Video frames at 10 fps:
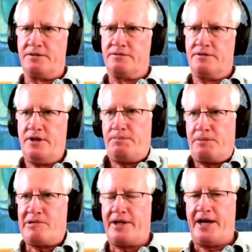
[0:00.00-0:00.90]
You know, Big
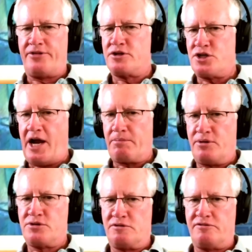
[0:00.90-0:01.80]
Brother had the
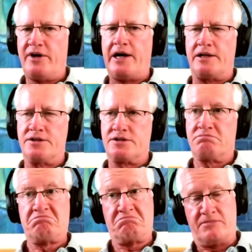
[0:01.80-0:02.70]
jackboot of violence.
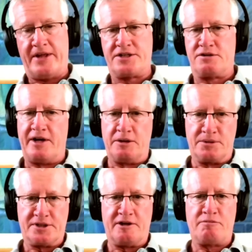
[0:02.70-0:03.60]
That's available to
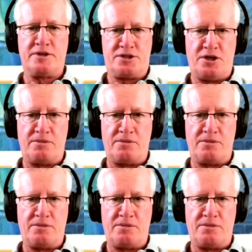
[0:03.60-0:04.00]
governments too.